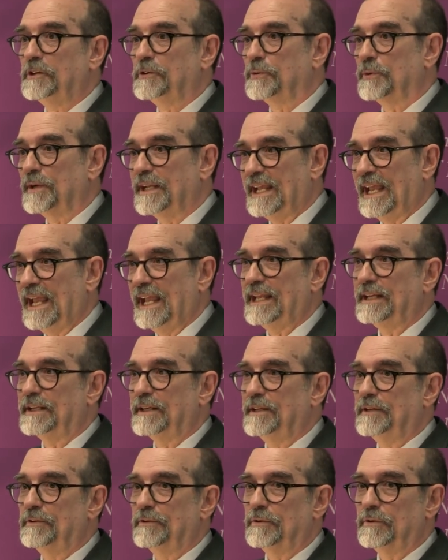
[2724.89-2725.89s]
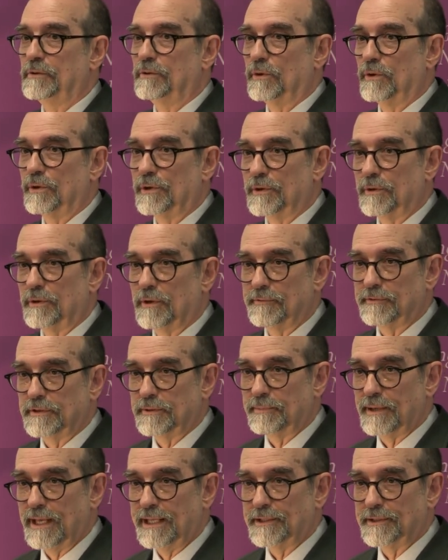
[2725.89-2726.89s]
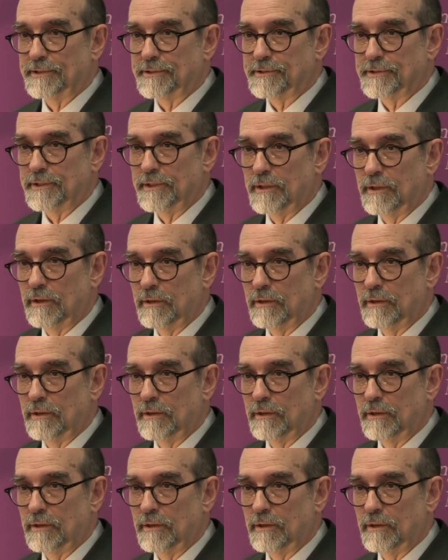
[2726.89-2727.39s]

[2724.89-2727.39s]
created order of dependency.